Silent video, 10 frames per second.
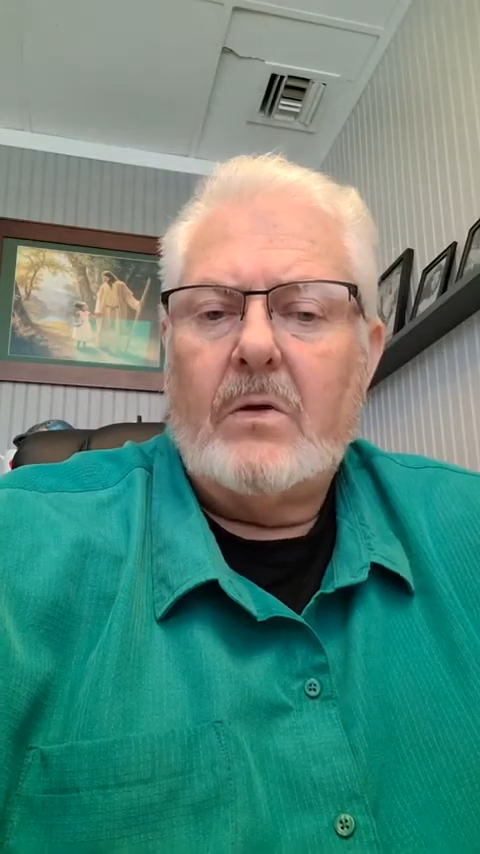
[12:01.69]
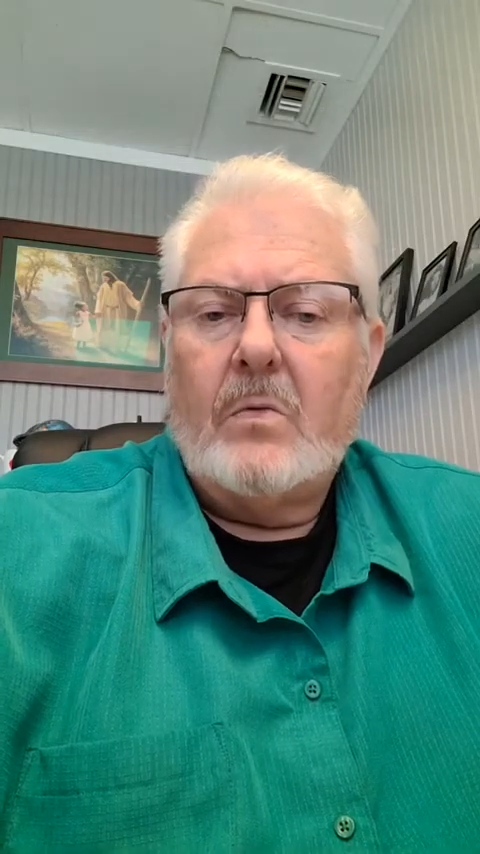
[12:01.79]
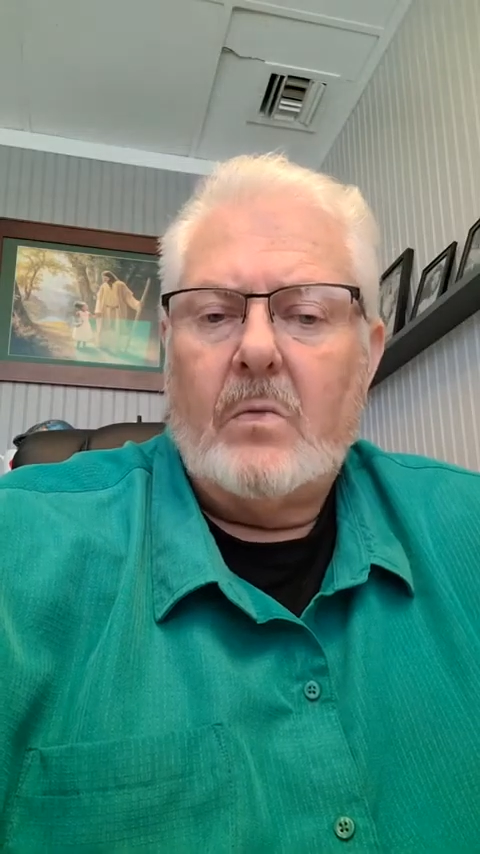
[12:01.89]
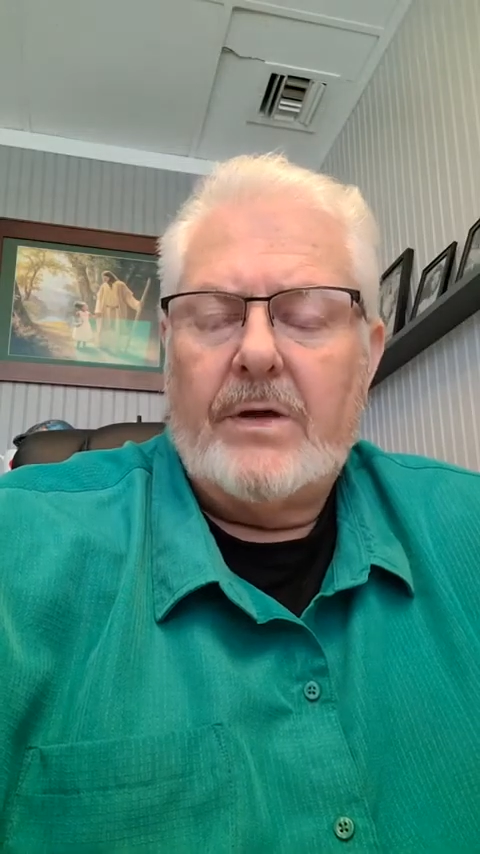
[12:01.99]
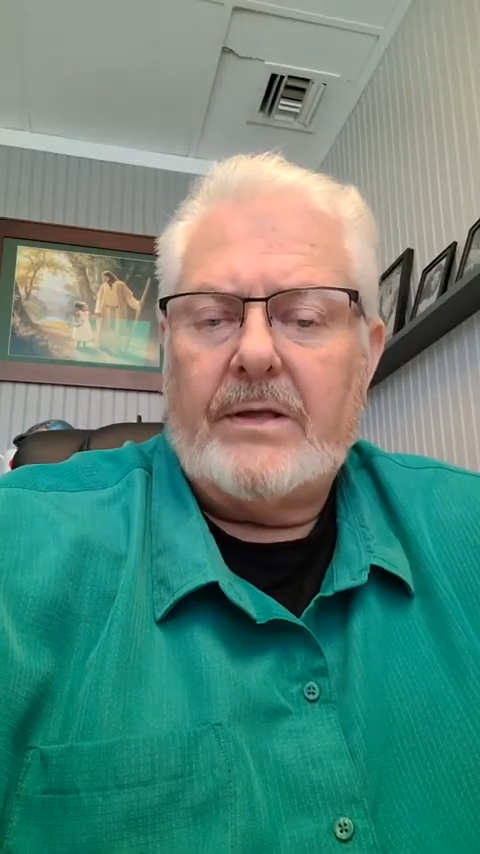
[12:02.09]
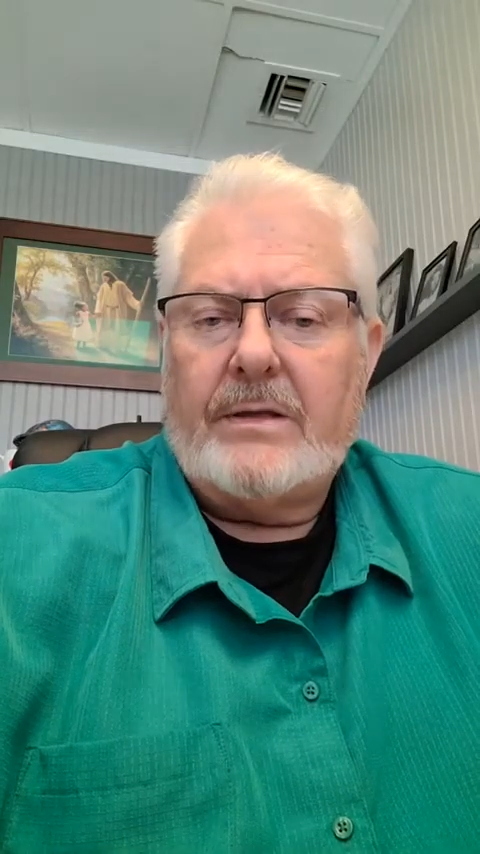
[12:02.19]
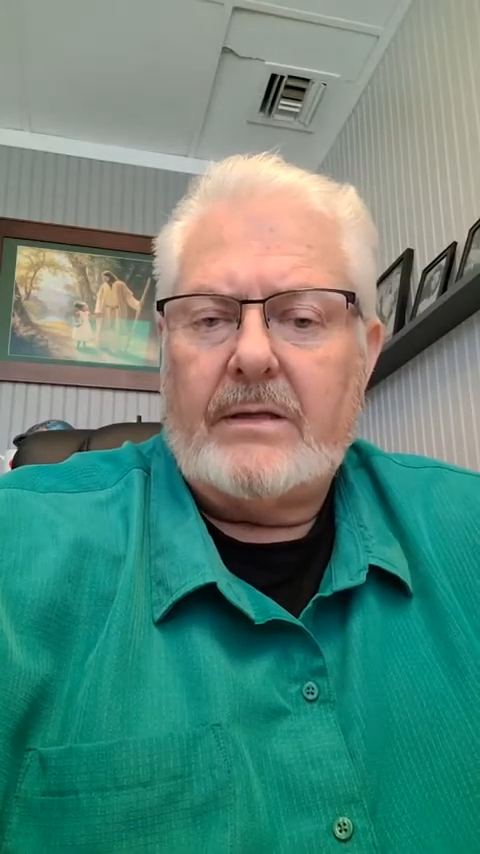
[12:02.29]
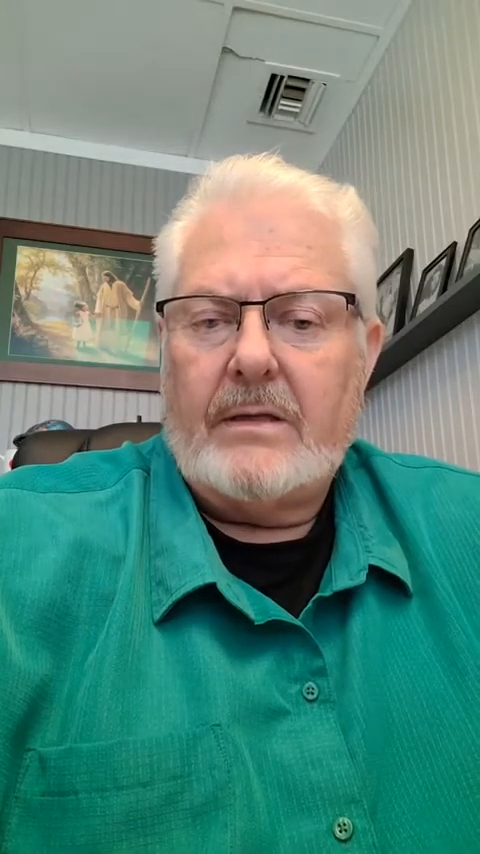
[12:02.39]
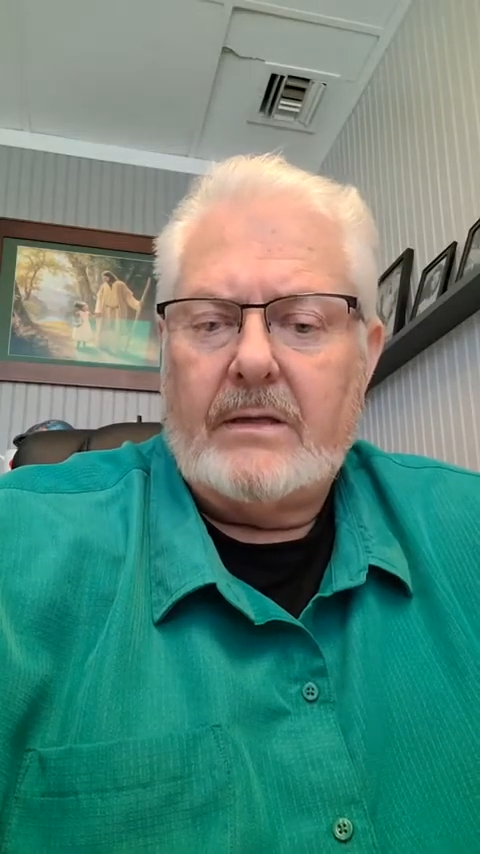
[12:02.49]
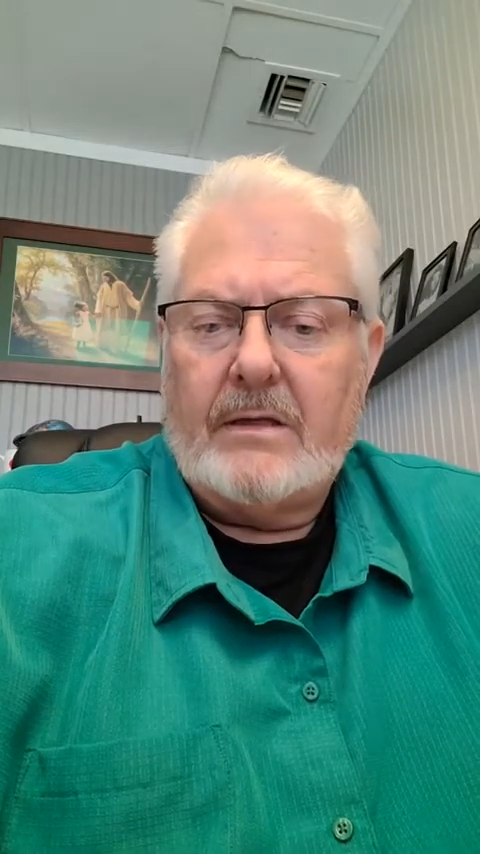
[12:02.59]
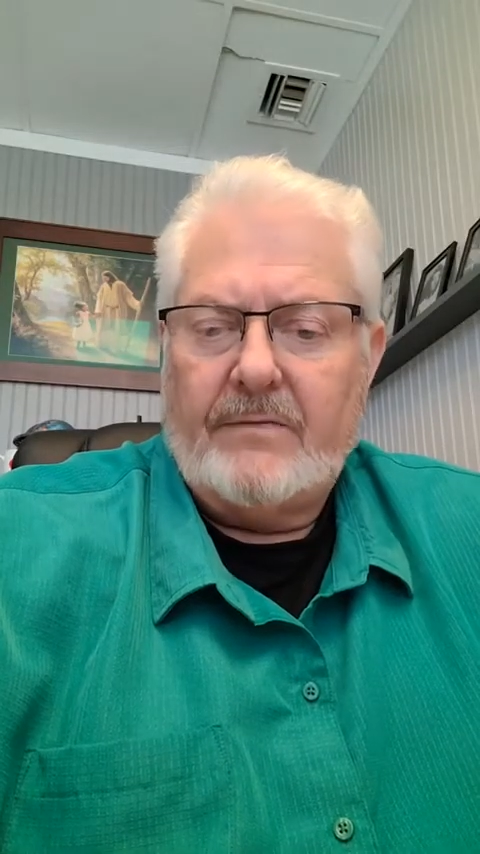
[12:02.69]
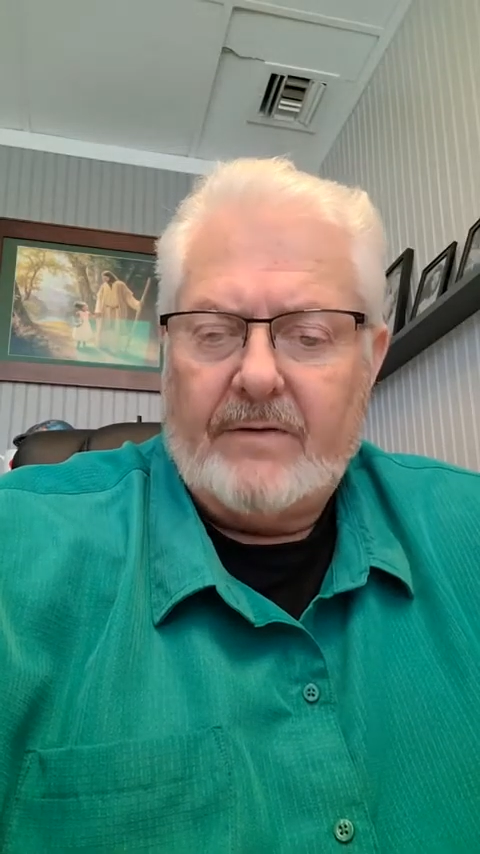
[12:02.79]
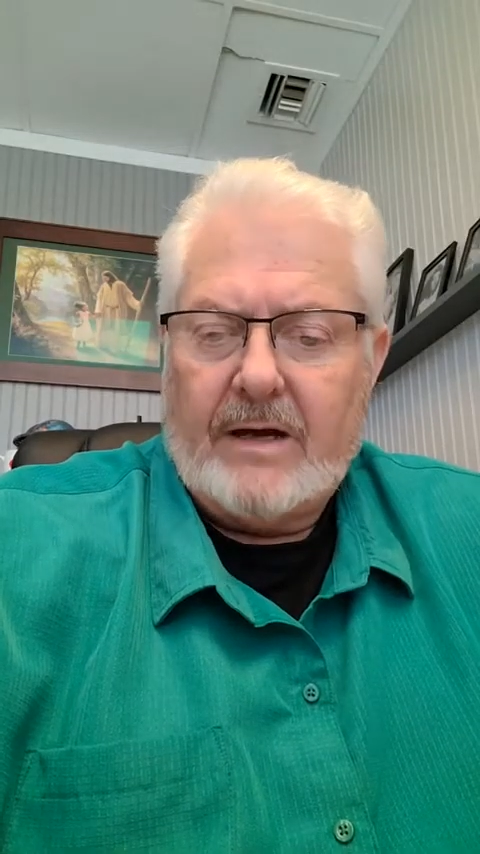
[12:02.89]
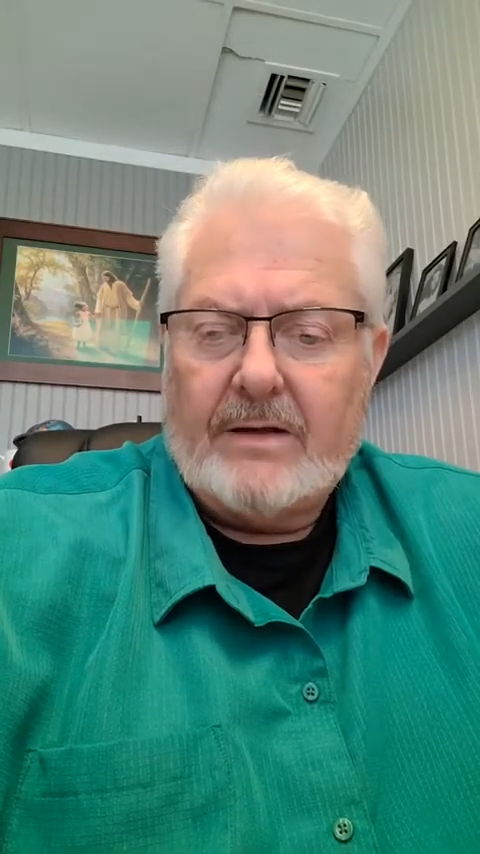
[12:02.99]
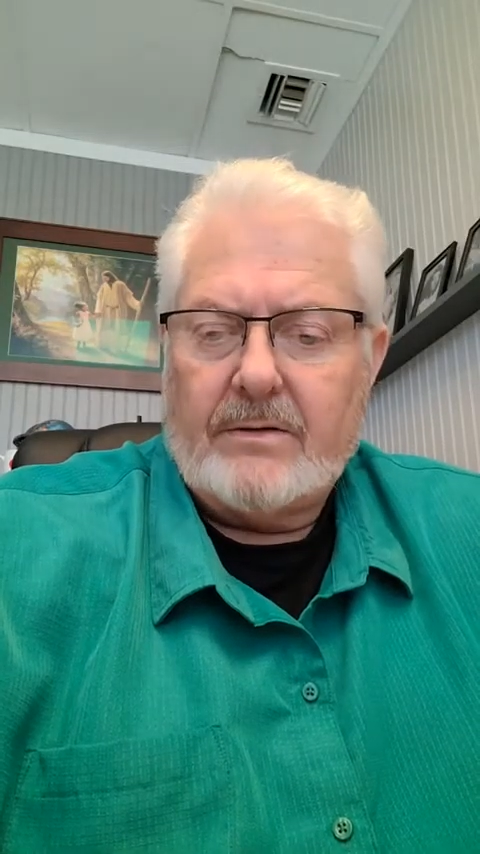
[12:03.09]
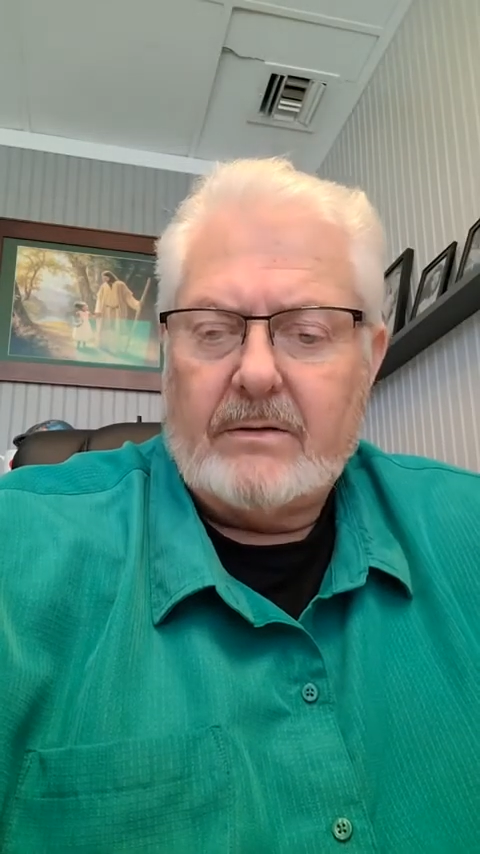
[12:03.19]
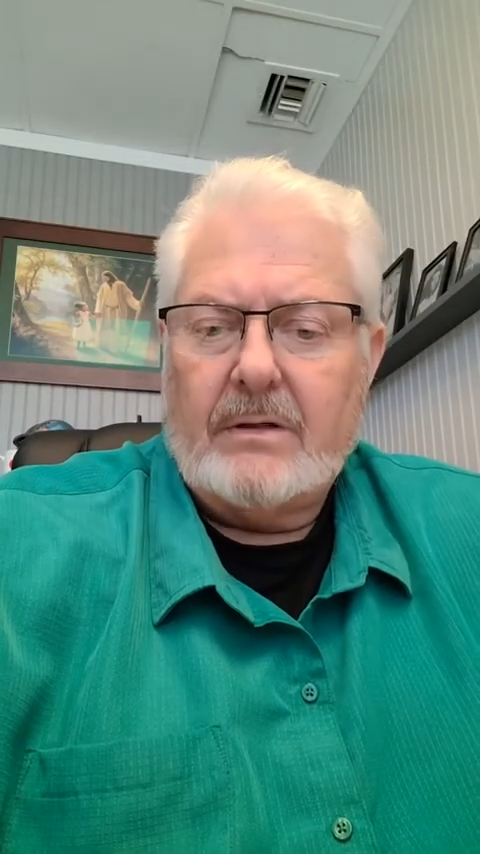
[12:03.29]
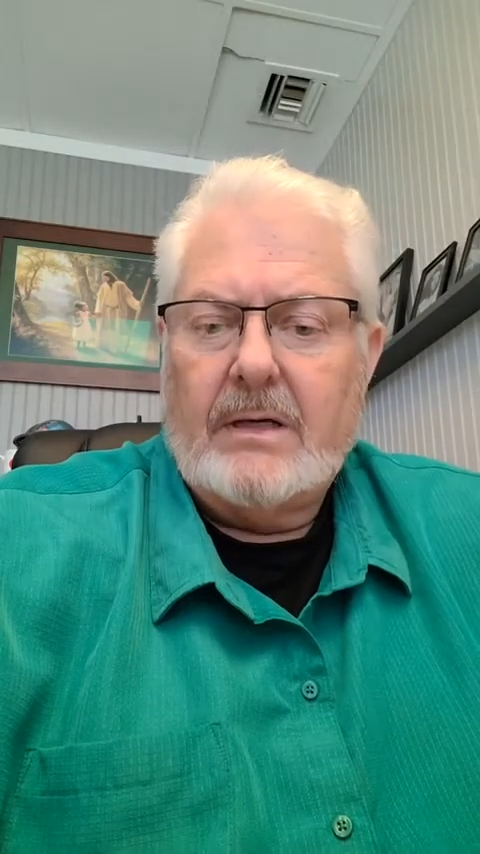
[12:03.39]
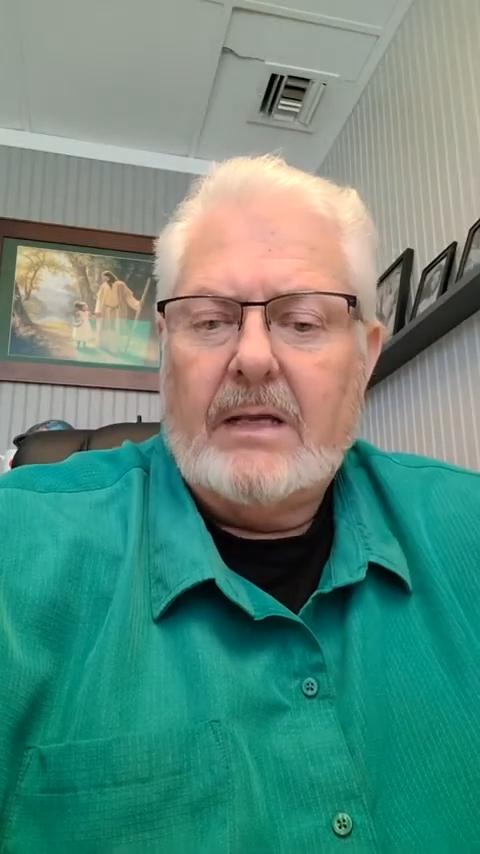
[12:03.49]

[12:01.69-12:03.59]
with the Father